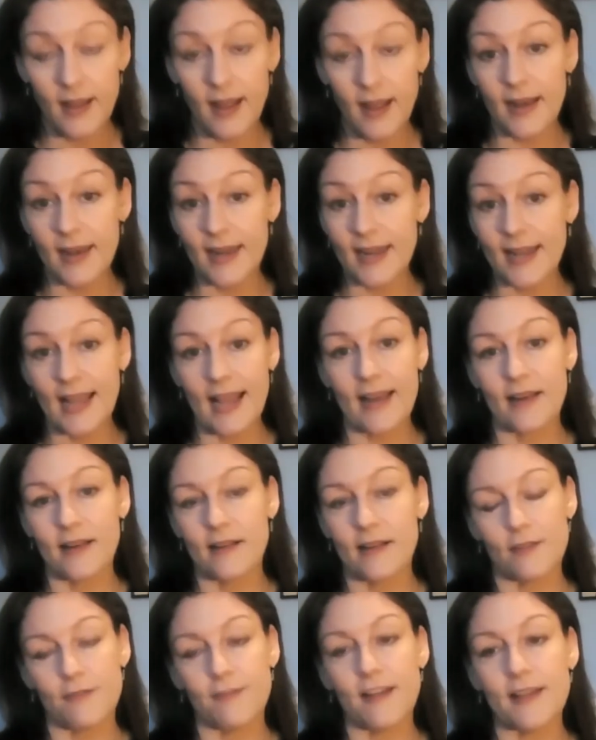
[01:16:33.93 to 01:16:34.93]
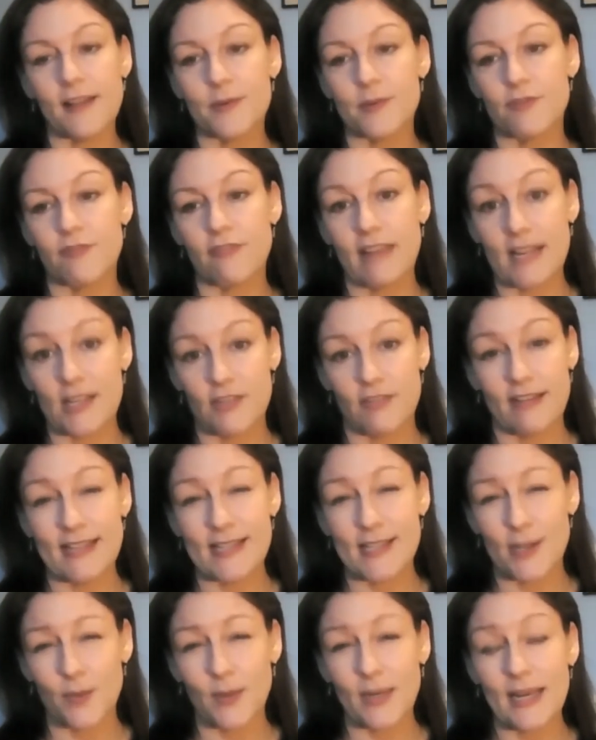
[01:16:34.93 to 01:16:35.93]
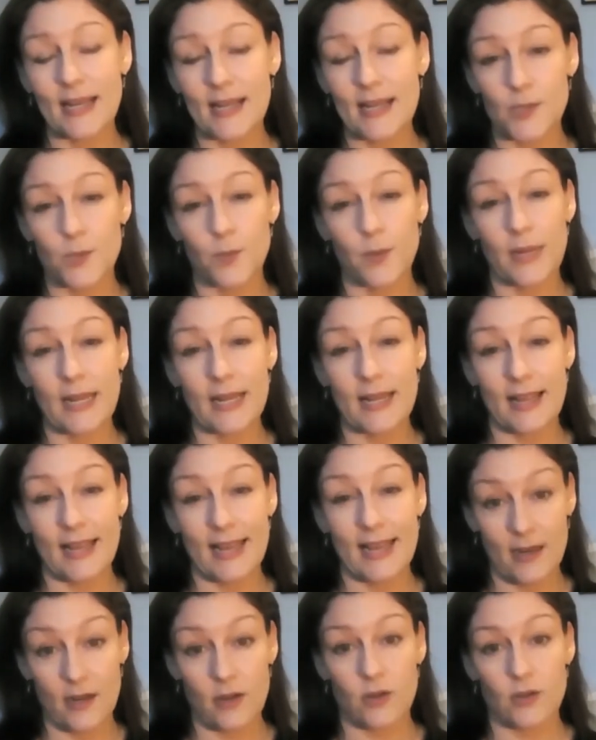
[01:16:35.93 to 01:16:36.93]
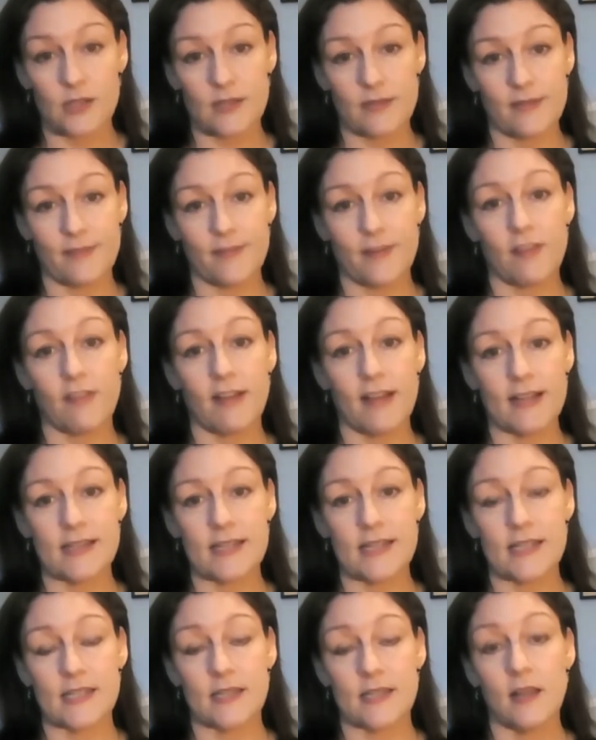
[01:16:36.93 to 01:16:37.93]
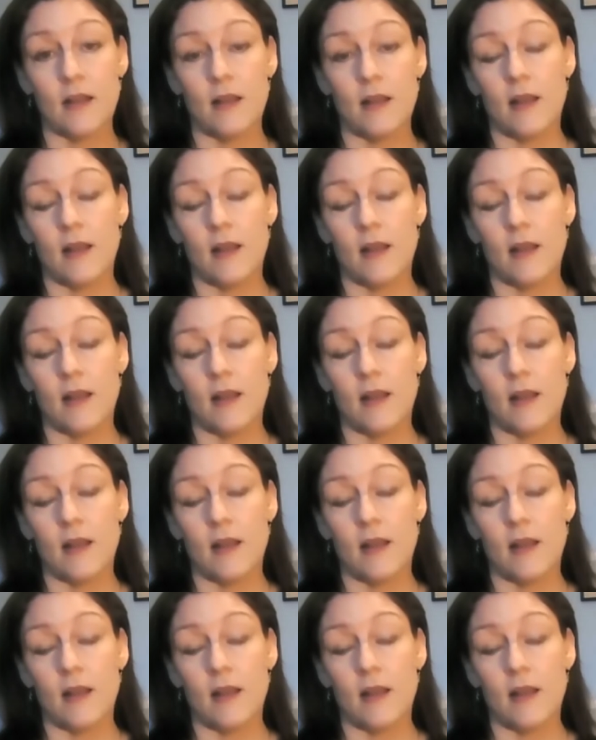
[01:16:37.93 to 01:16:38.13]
And again, the fact that it's reiterated only last week in a cost of living crisis